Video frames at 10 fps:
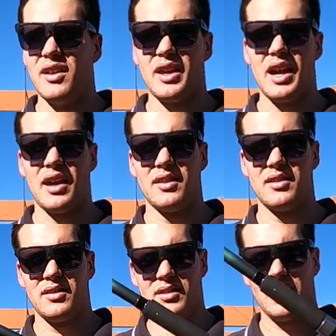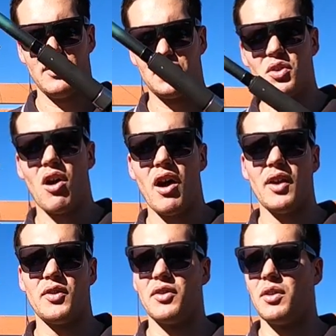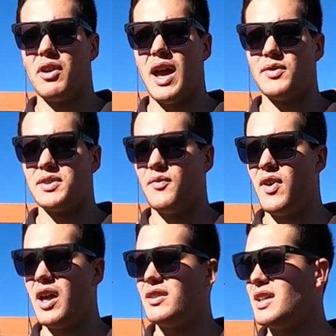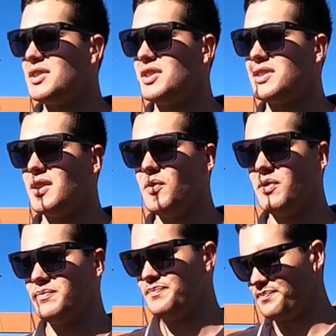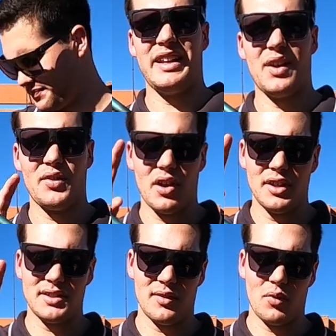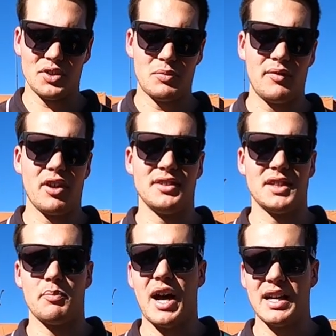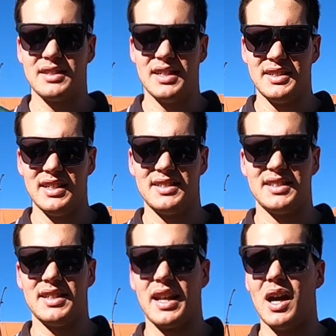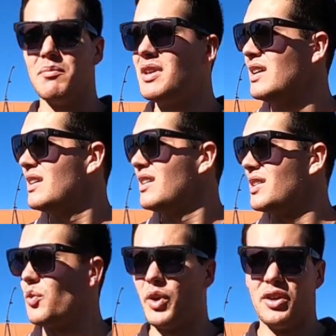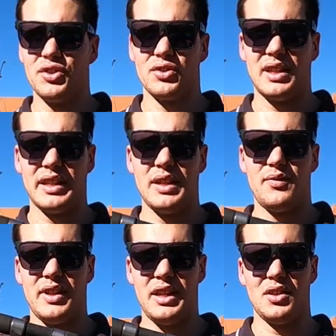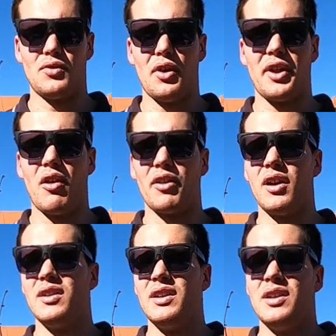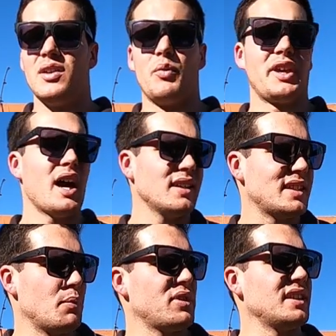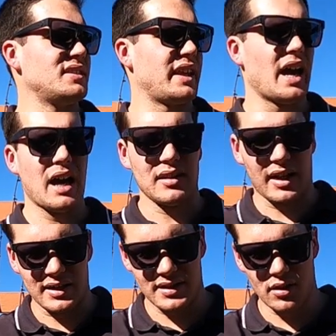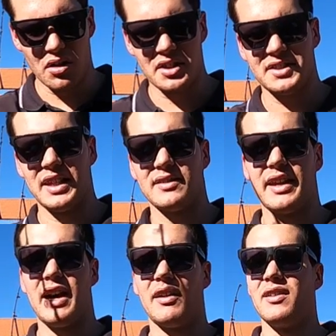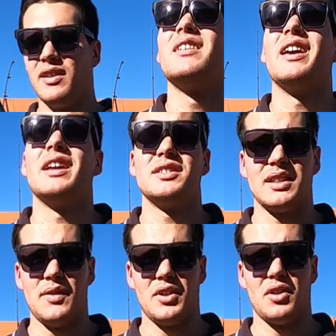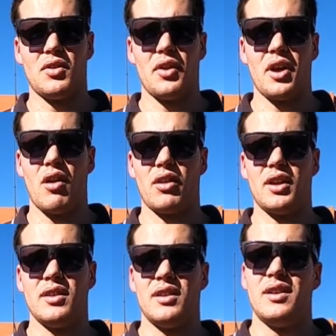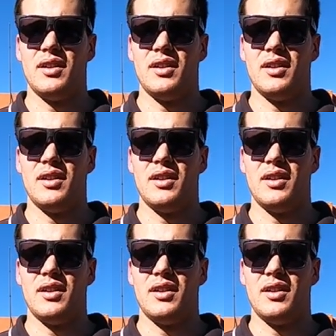yeah, give it a try if you really want to have some fun and test yourself. Now, for those that have watched my videos in the past, this is the setup that we usually leave in the rod holder. We cast that plastic out and let it slowly sink down. Yeah, just leave it in the rod holder.